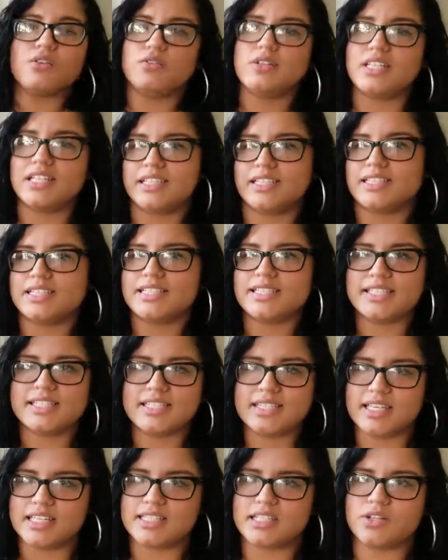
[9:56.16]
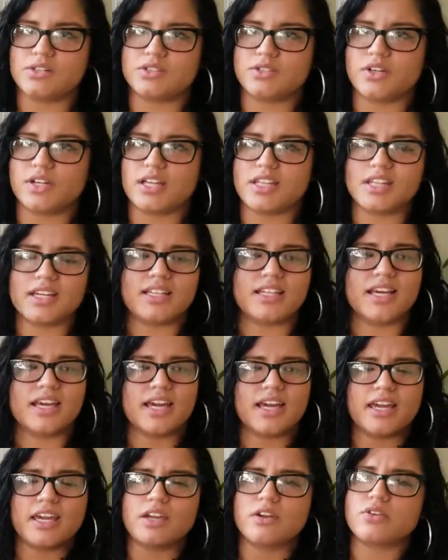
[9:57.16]
ridiculously detailed or anything like
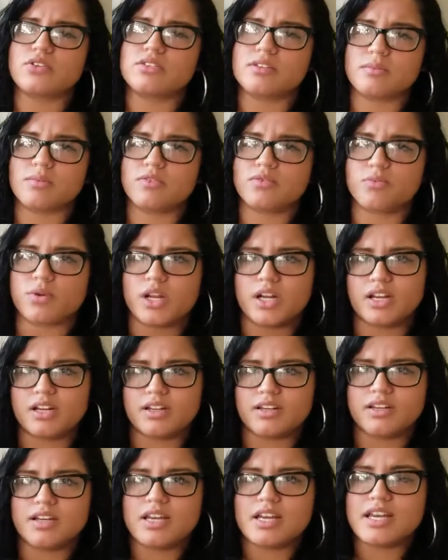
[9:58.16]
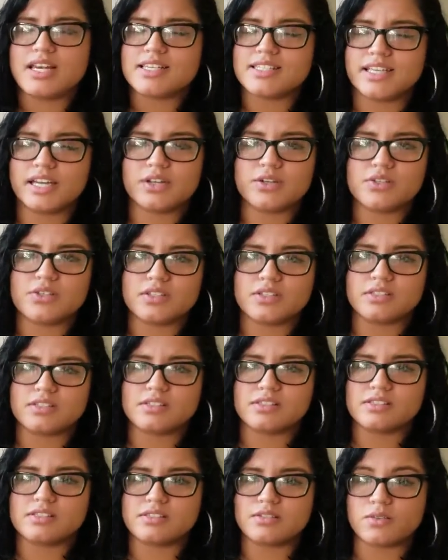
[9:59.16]
I hear some of Brandon
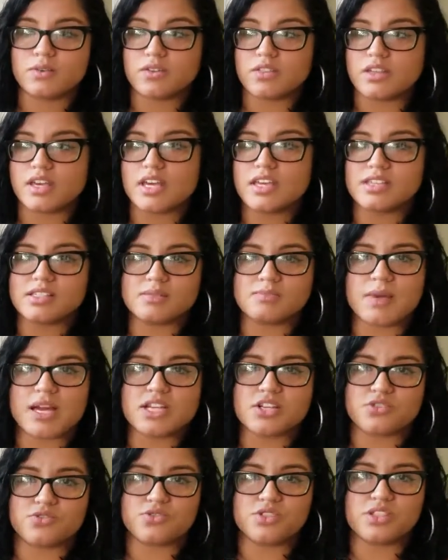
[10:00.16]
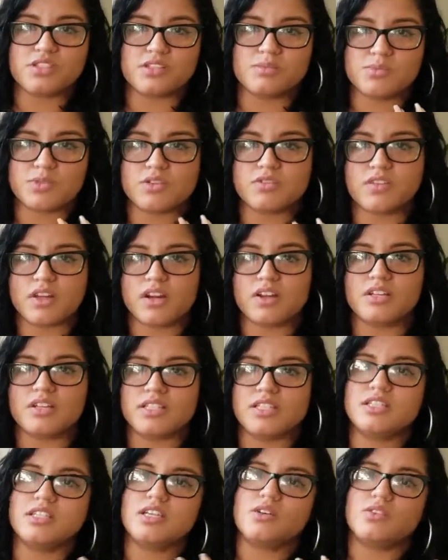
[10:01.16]
Sanderson's, or his magical systems are very
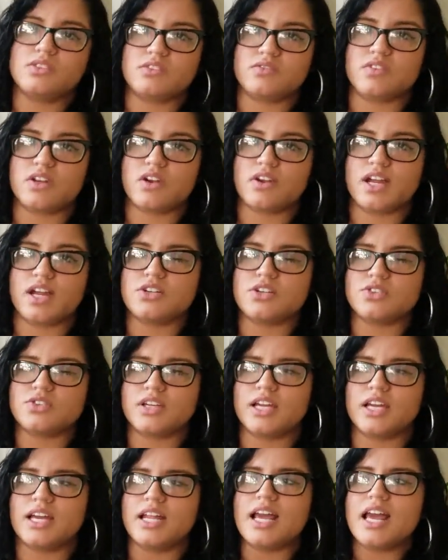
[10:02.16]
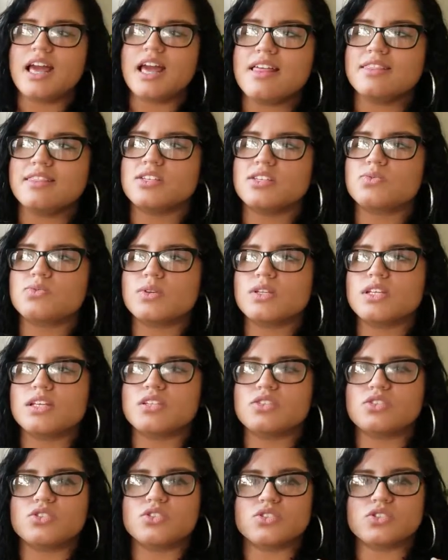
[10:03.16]
detailed and very intricate. This one
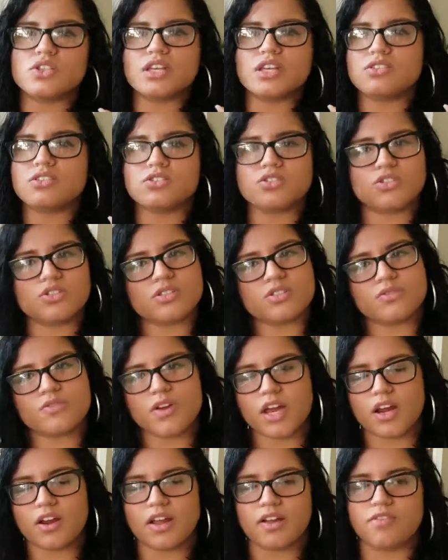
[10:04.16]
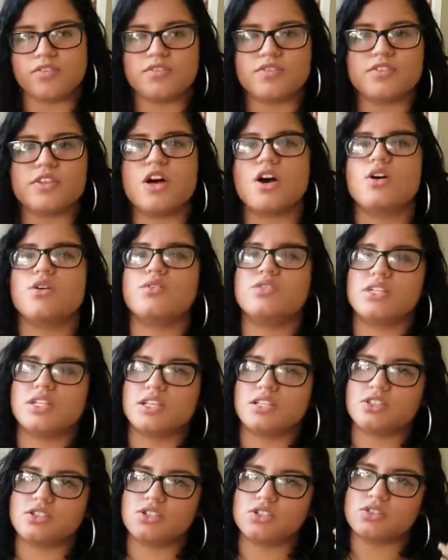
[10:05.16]
is is just very, it flows and
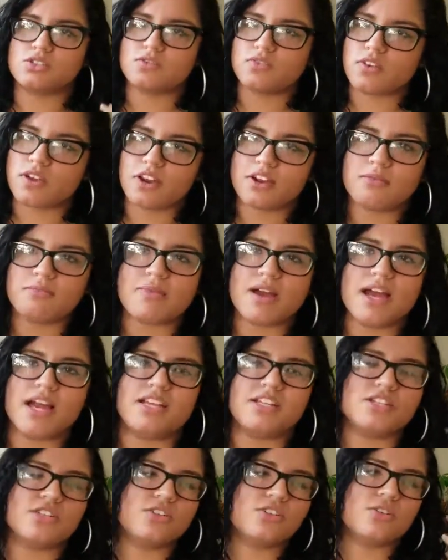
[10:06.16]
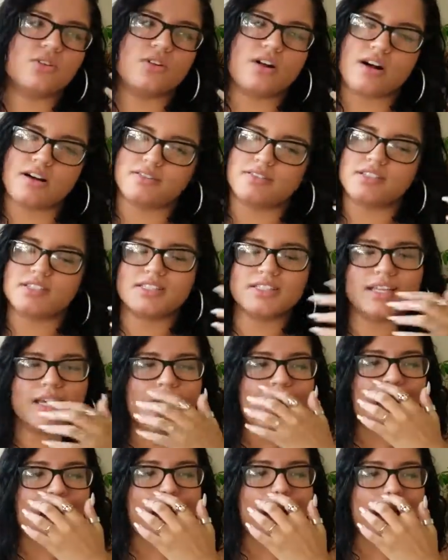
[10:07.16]
it's just very magical,
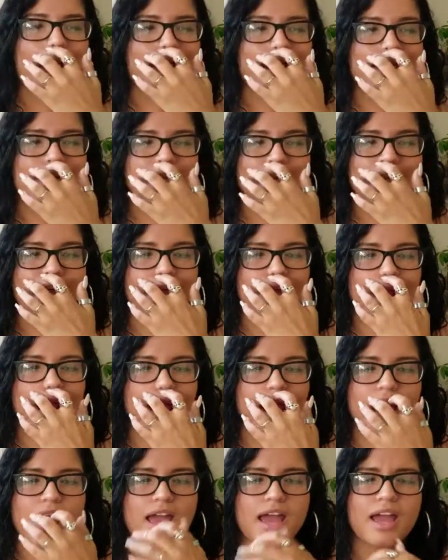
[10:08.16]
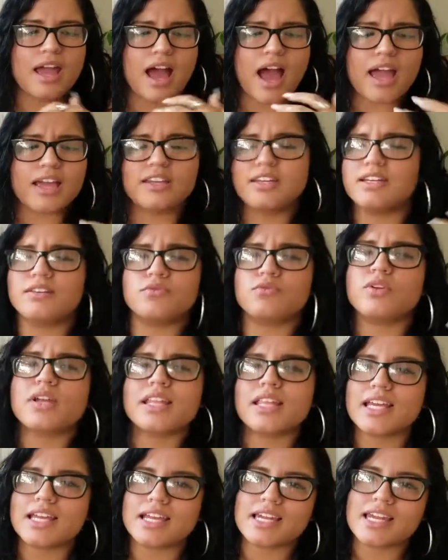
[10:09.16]
obviously. And I didn't
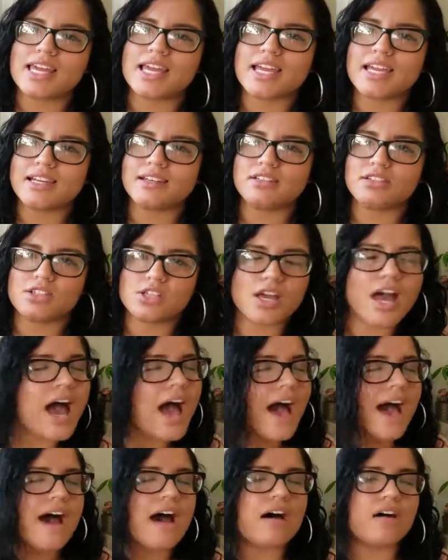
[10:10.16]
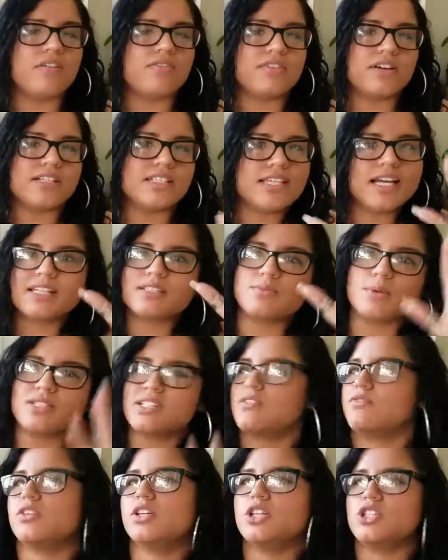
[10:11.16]
really need to have a textbook
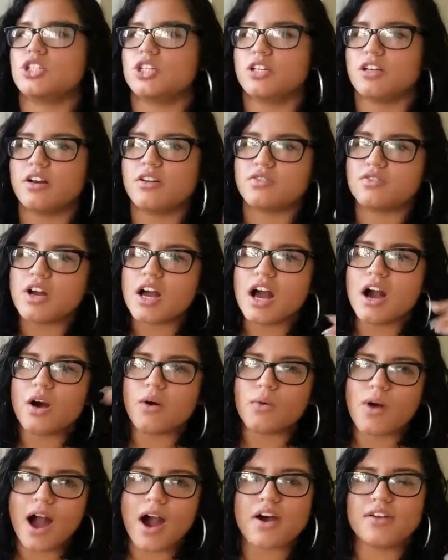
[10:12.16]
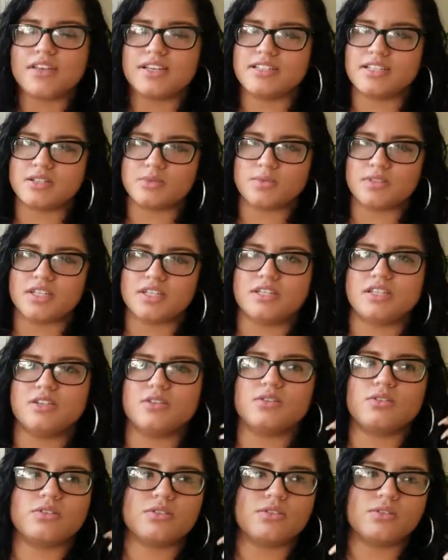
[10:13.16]
definition of how they did what they did
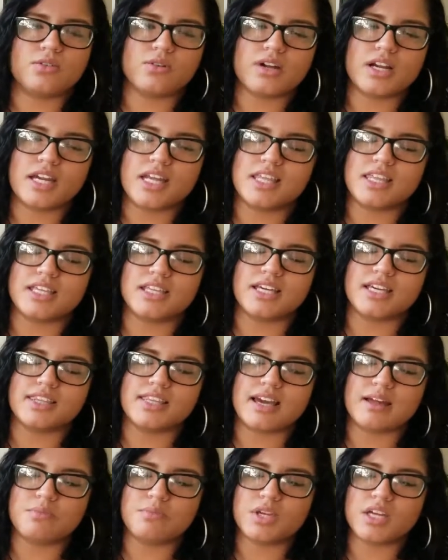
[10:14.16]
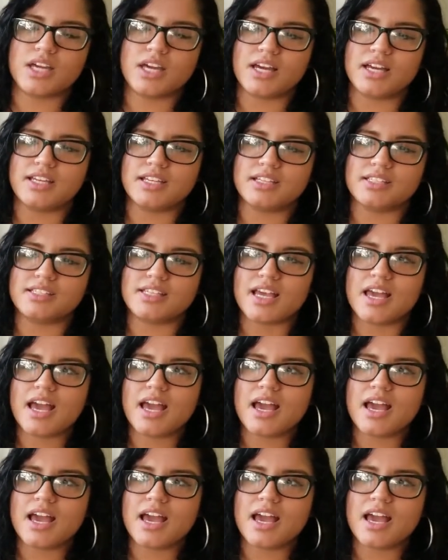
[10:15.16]
or, or anything like that, because